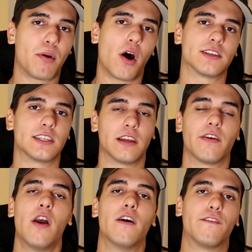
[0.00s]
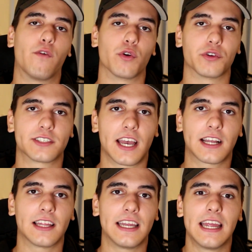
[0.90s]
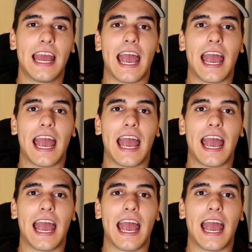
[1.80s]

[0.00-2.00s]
positive for your cycling.